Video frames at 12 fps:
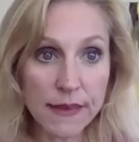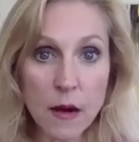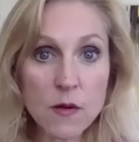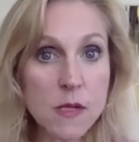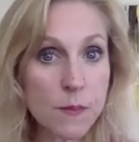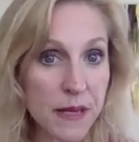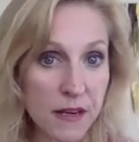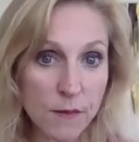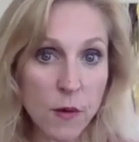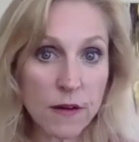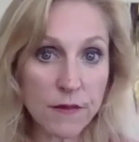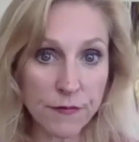That was a big
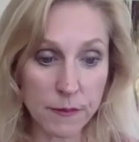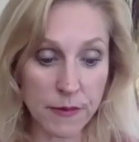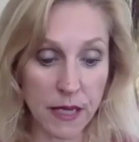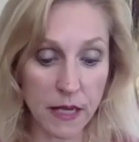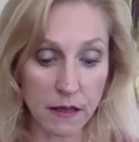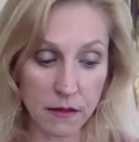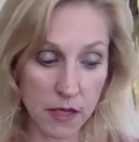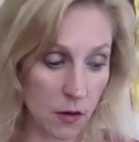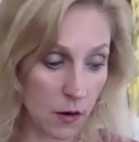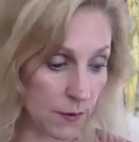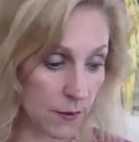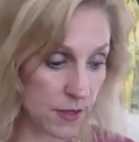one for me. You
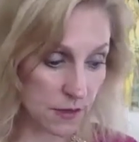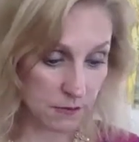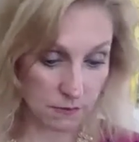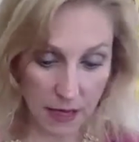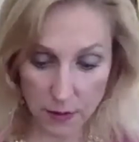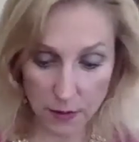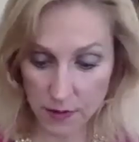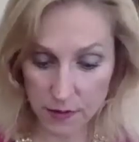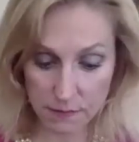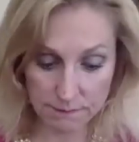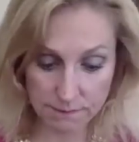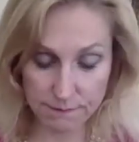know, I was, I
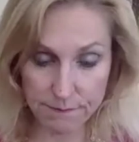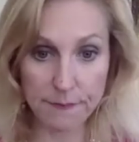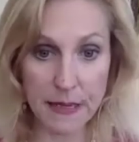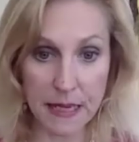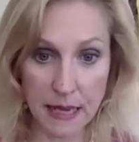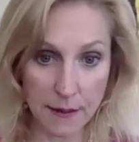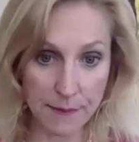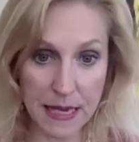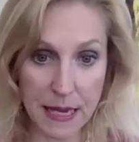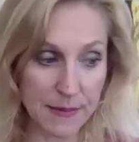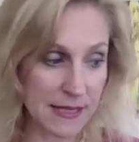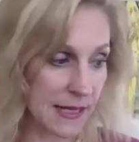was, be, I
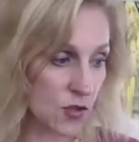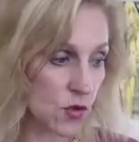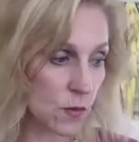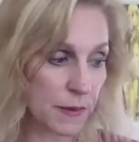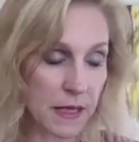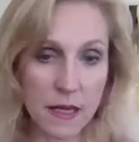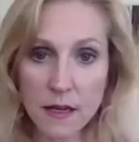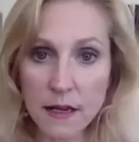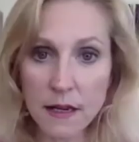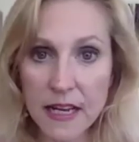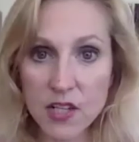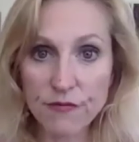became a sexual being
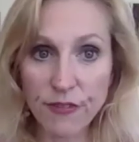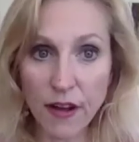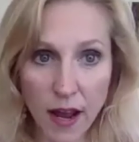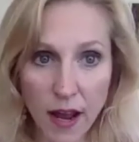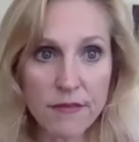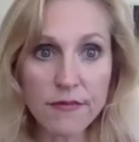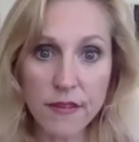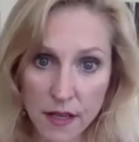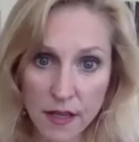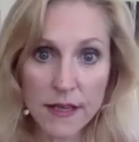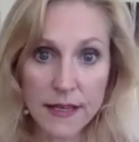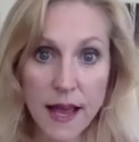at age five.
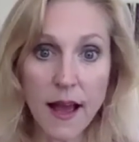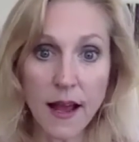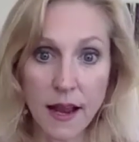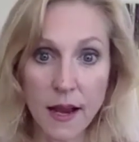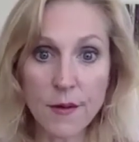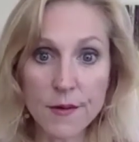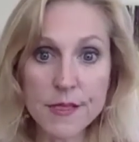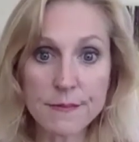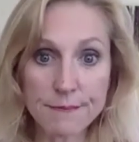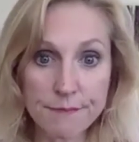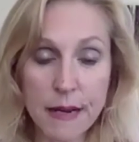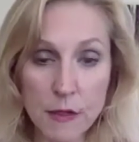Yeah. I
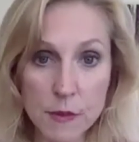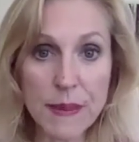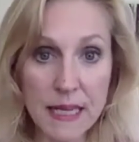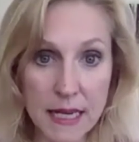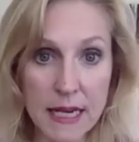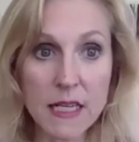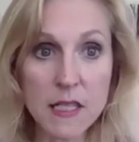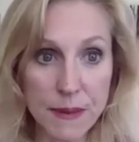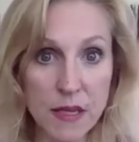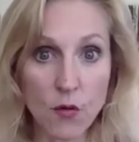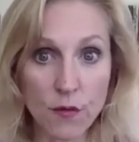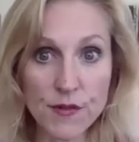was, I was beginning to
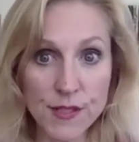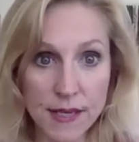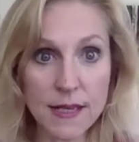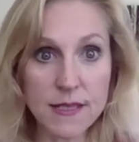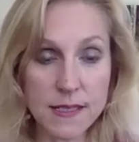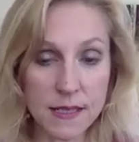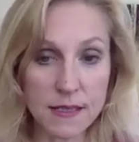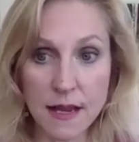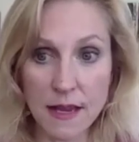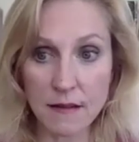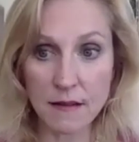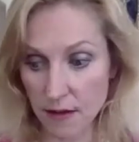be oversexed and,
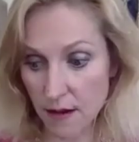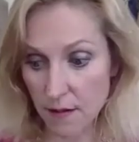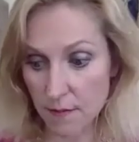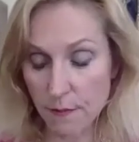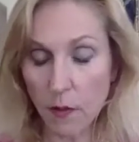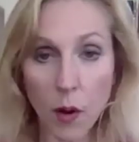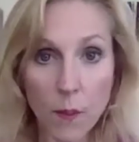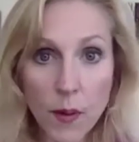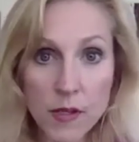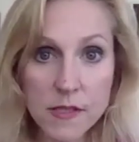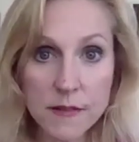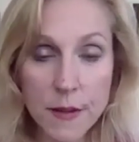and, and
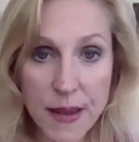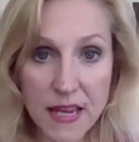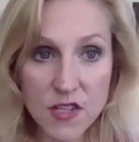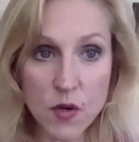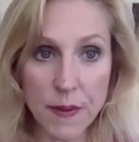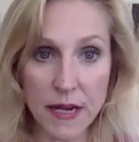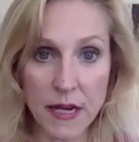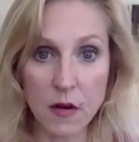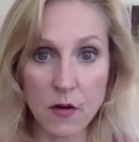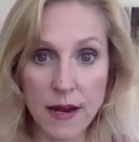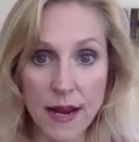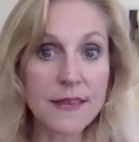compulsively masturbating.
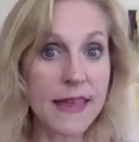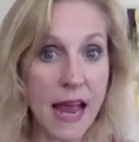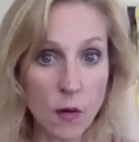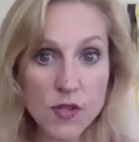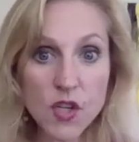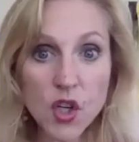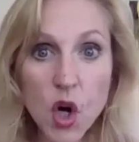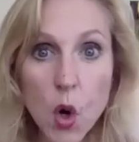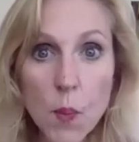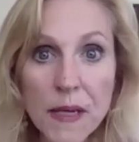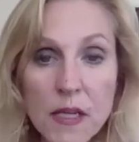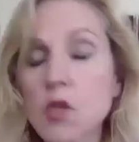Okay. That was a
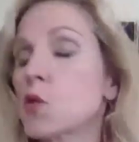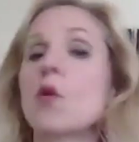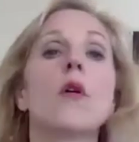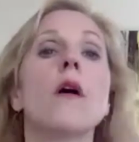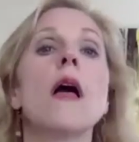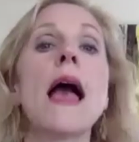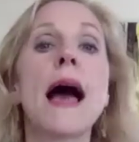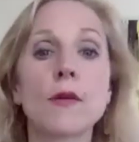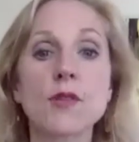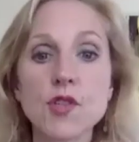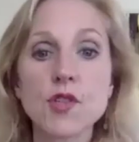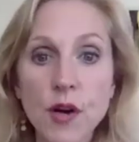coping tool. I
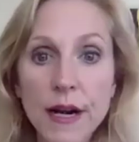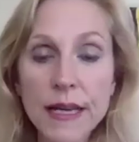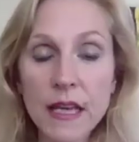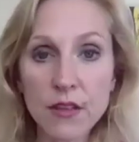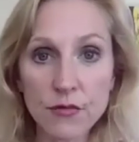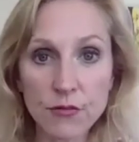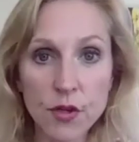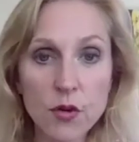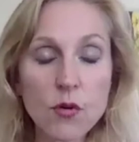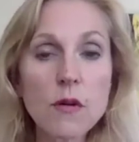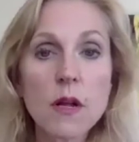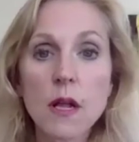was trying to get
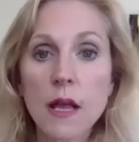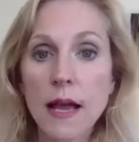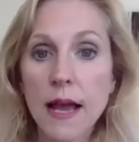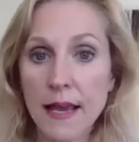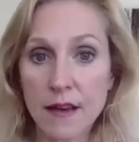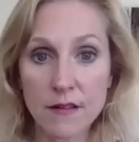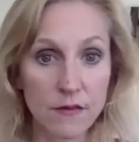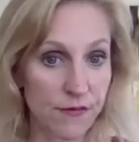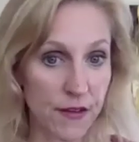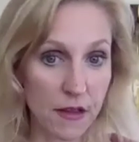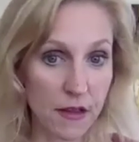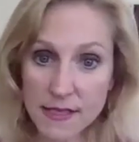through. I had
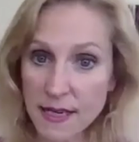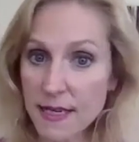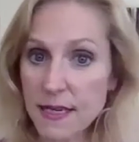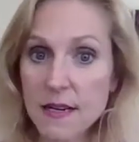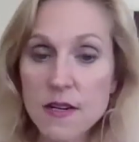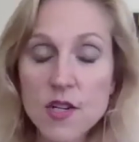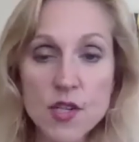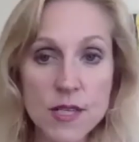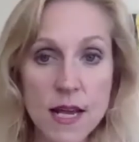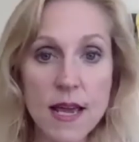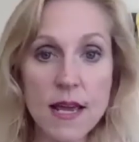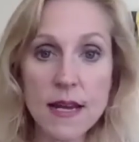feelings I didn't
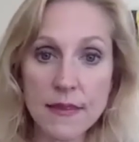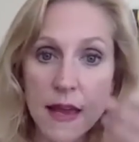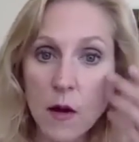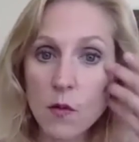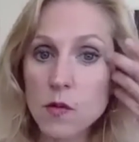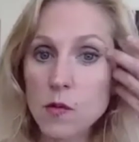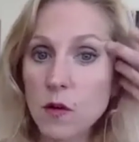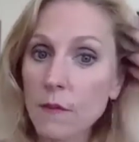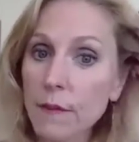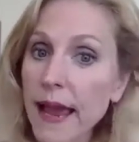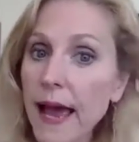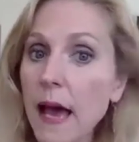understand. And that was one
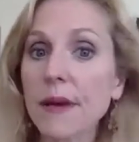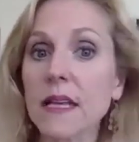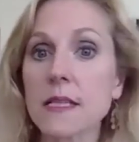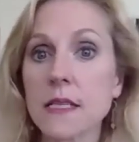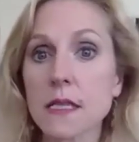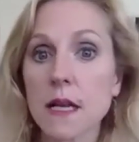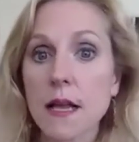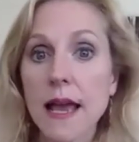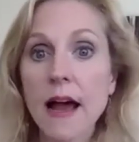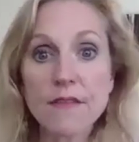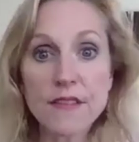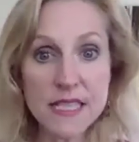of my habits
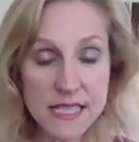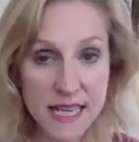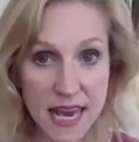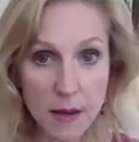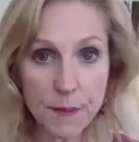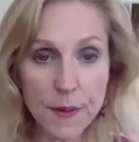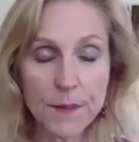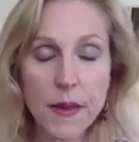of escape.